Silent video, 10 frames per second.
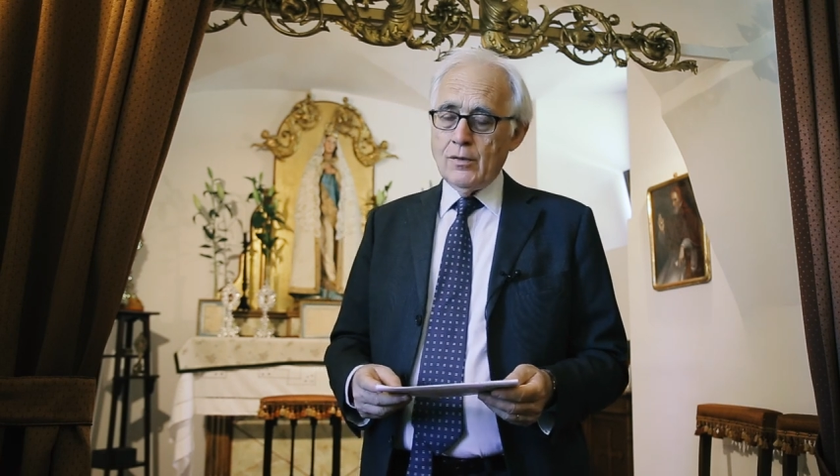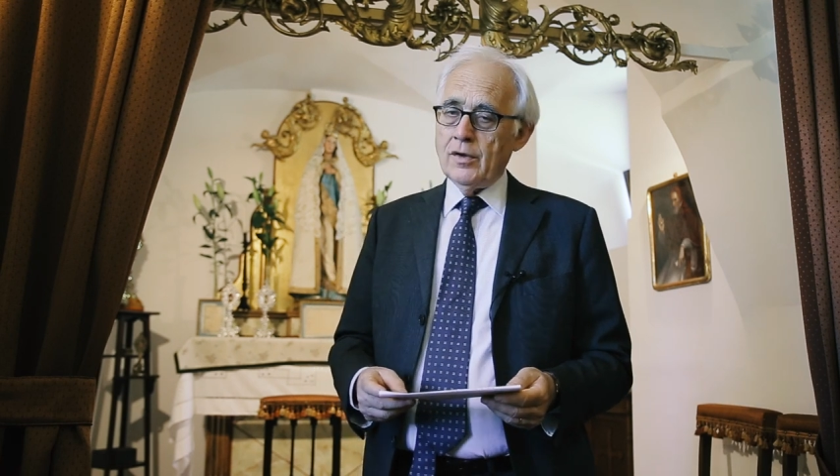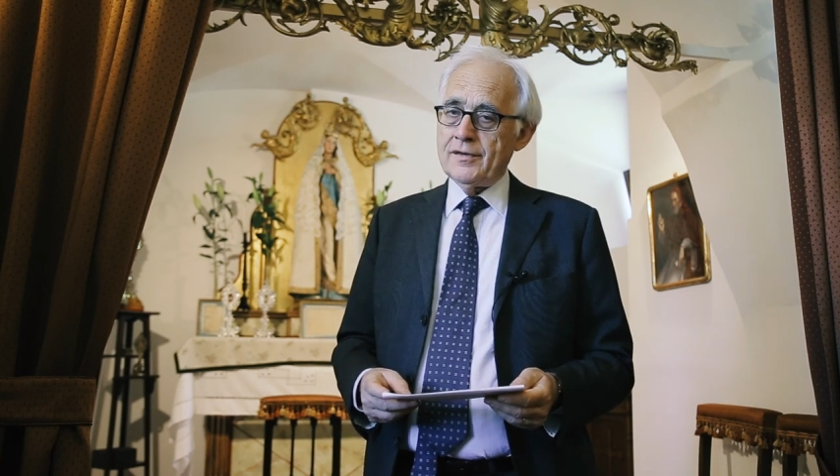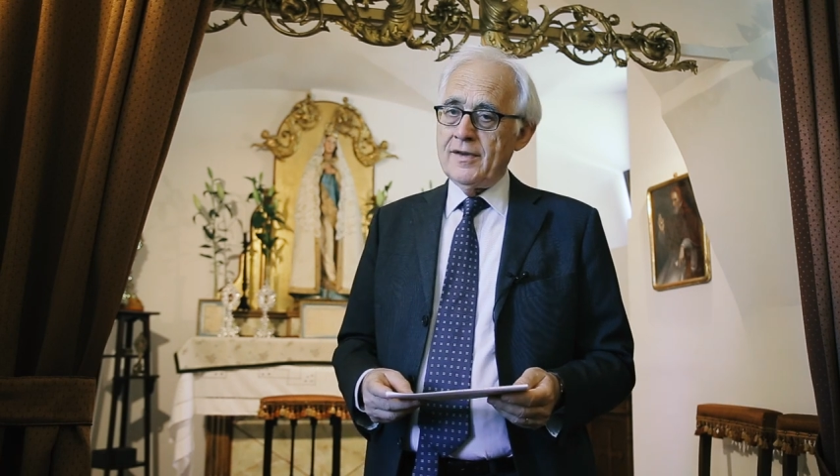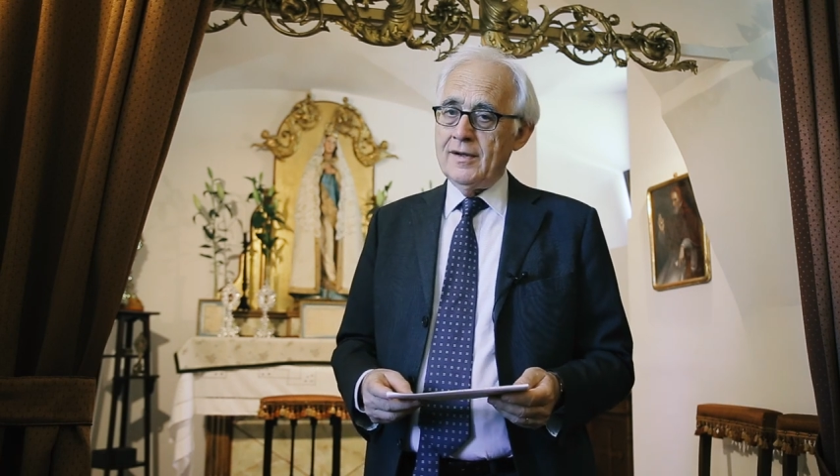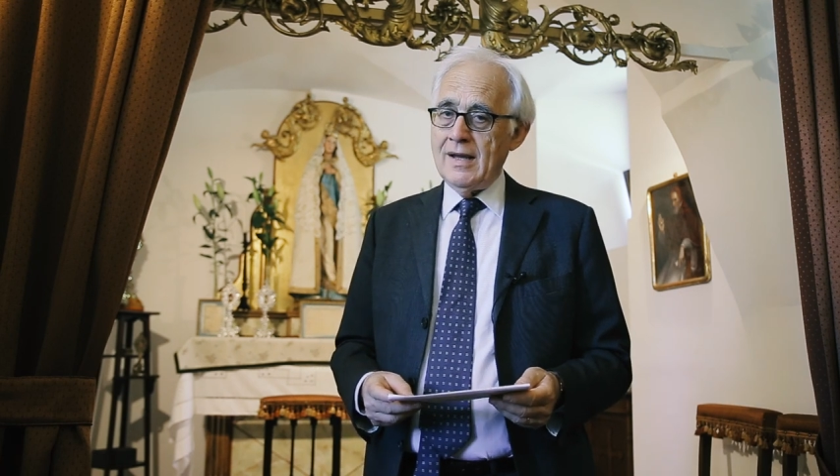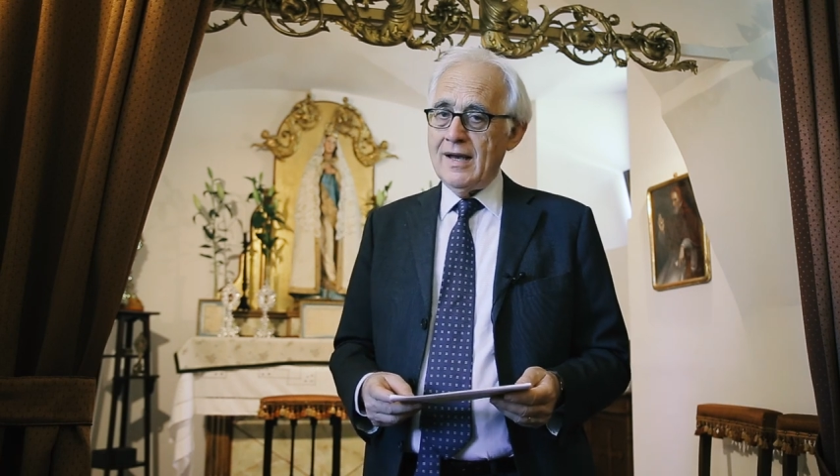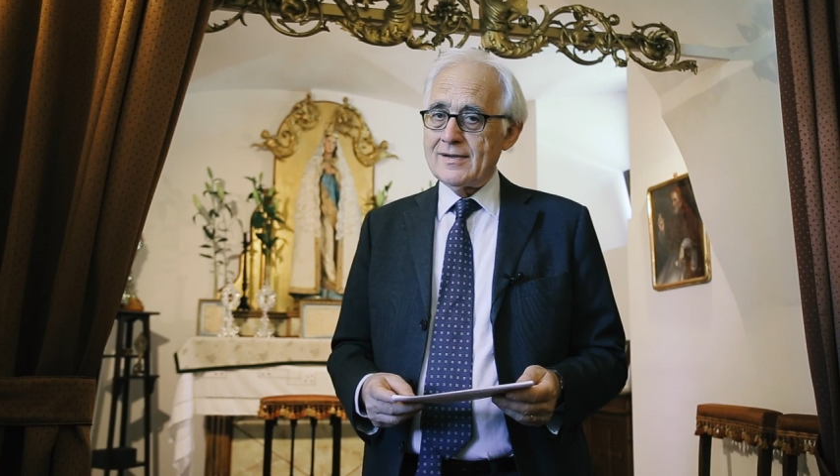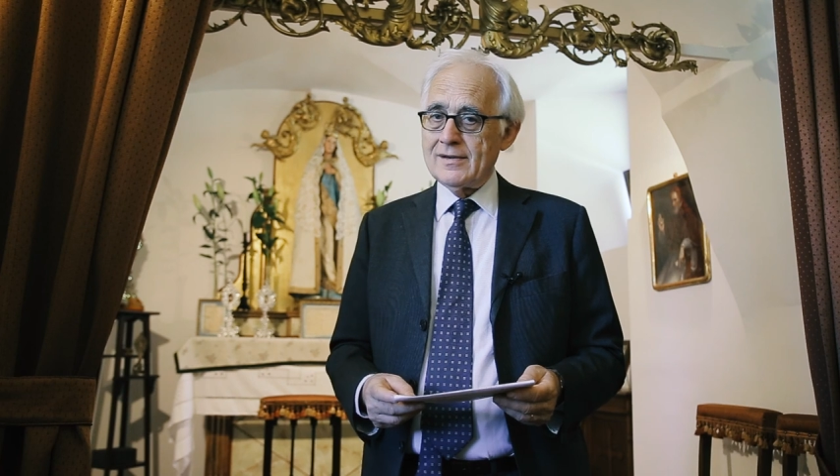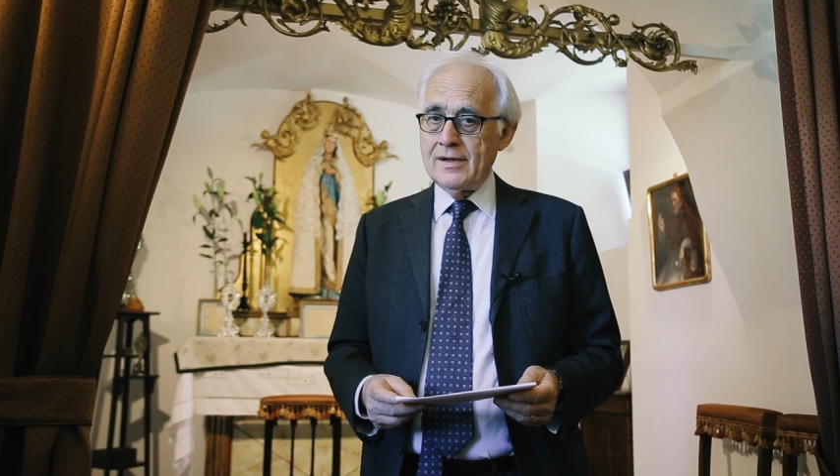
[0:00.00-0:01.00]
was the
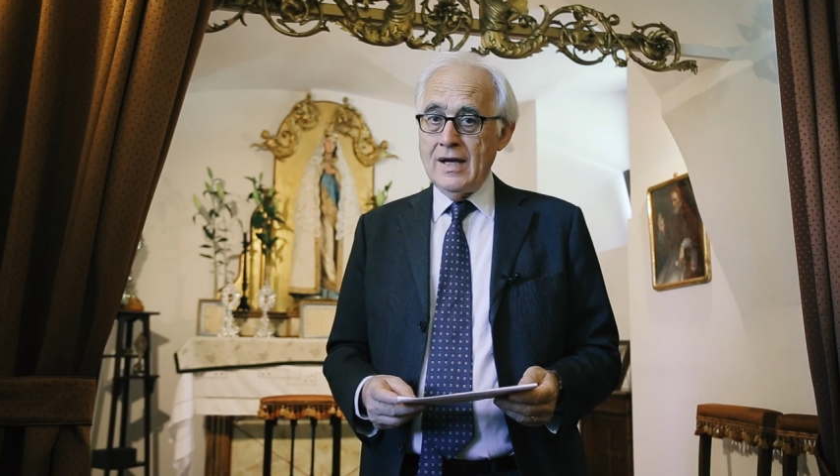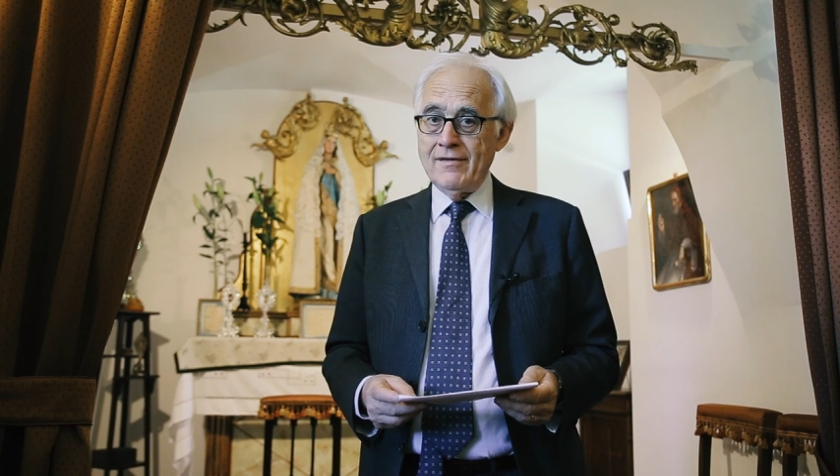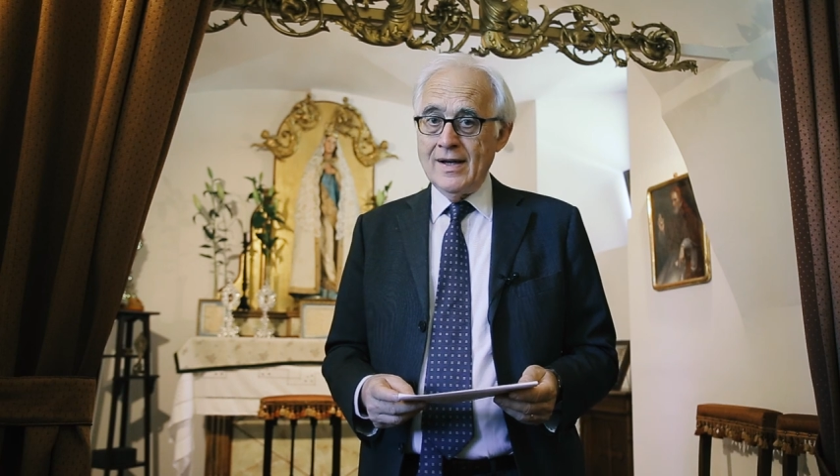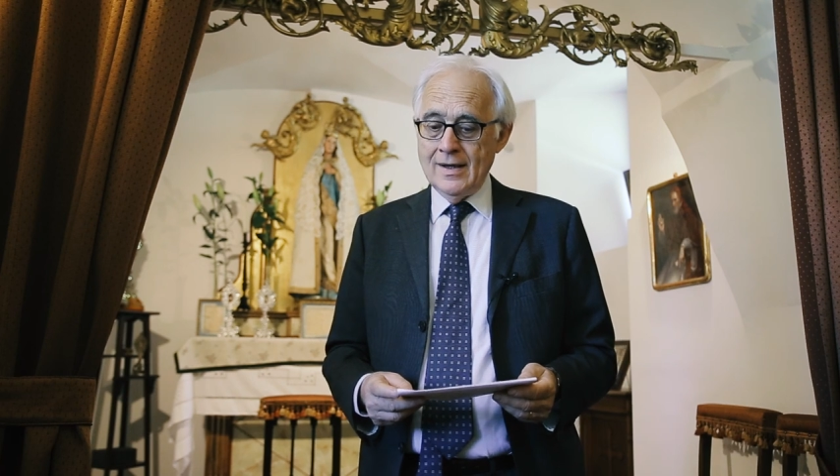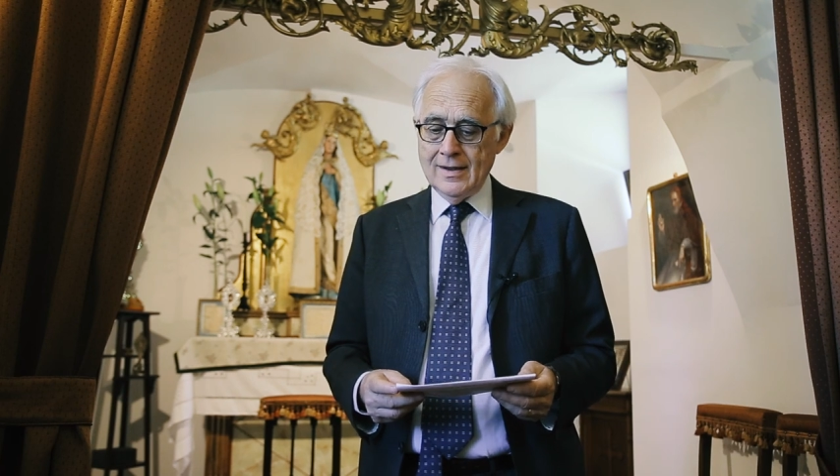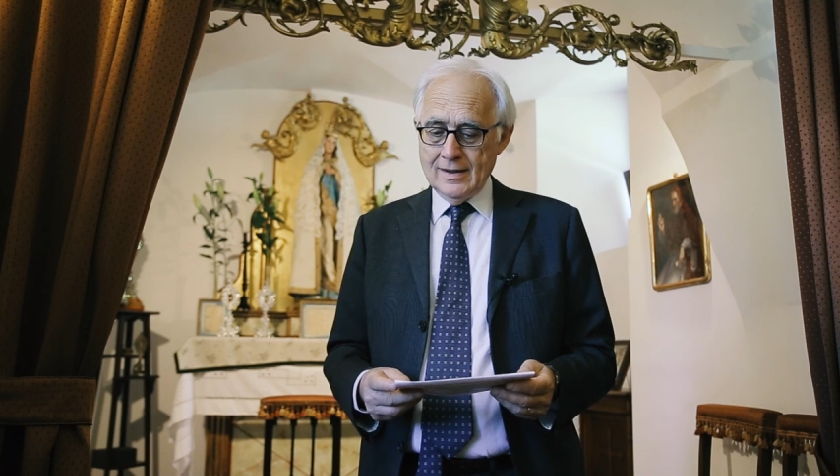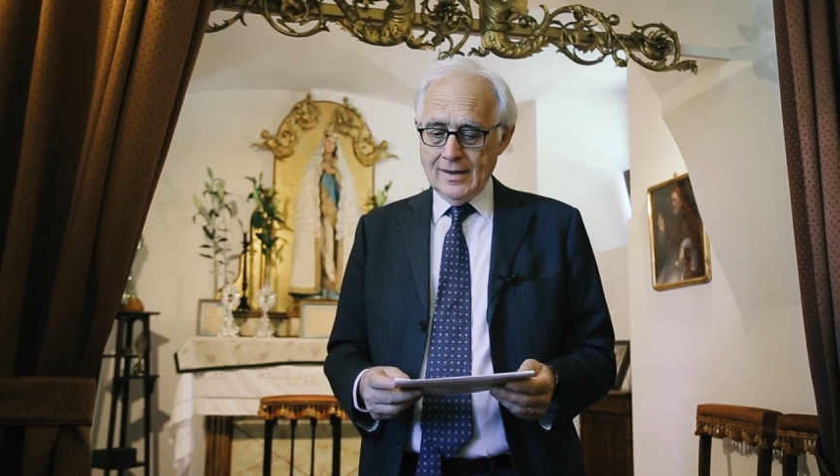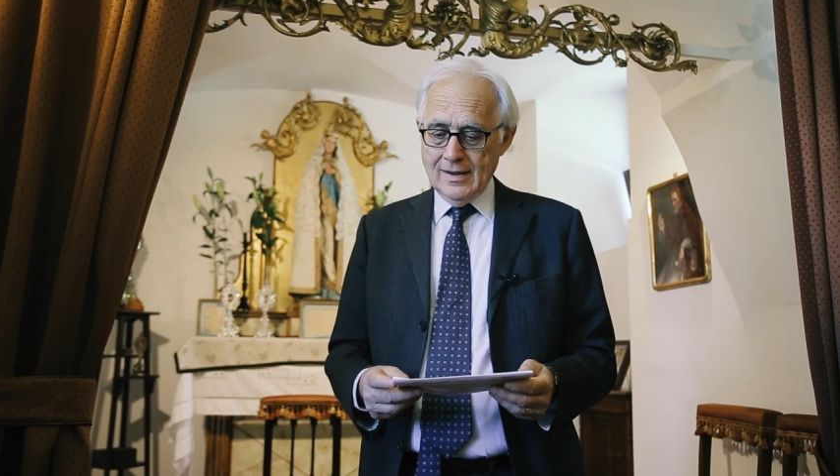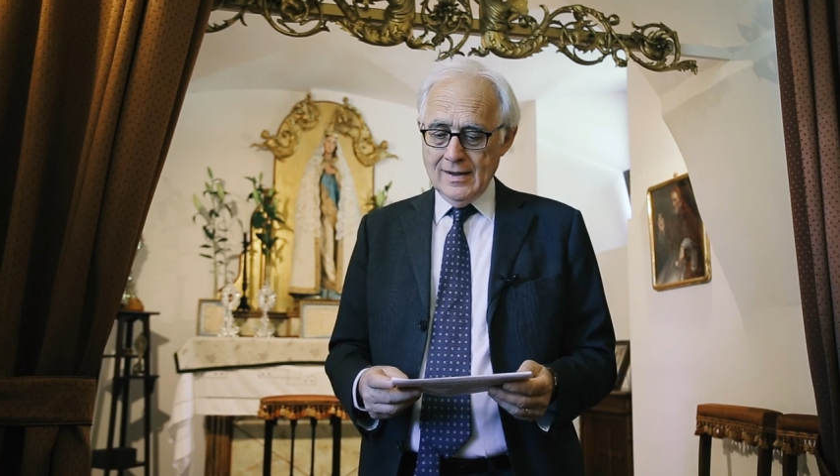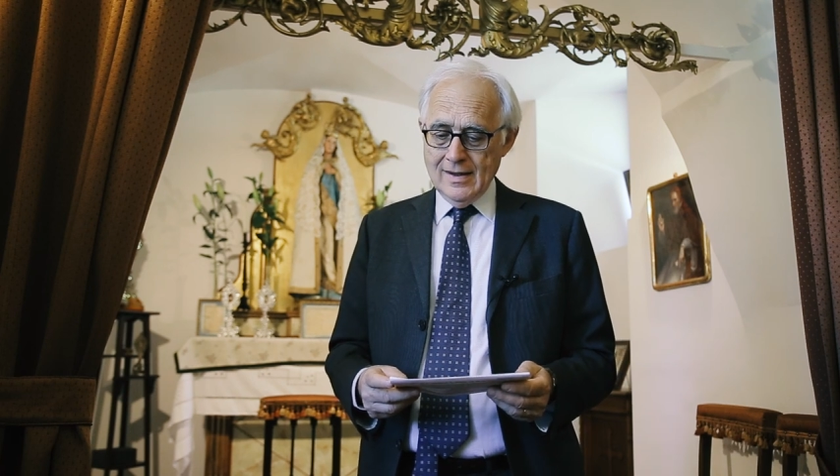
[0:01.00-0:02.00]
last relevant
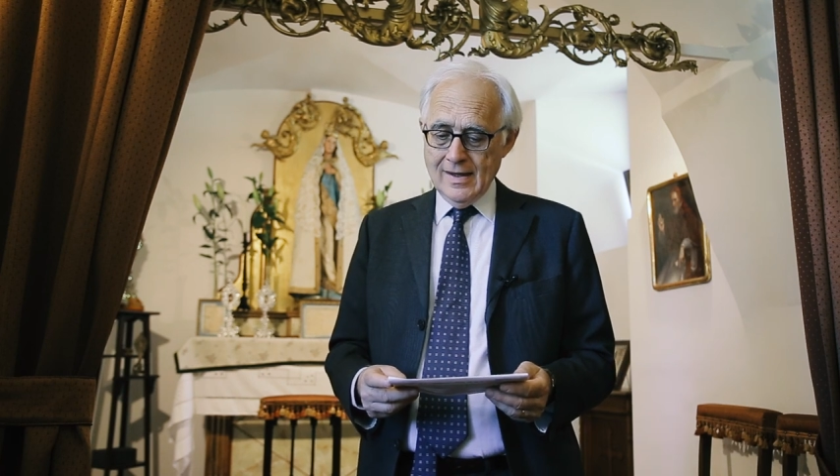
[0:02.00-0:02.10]
uh,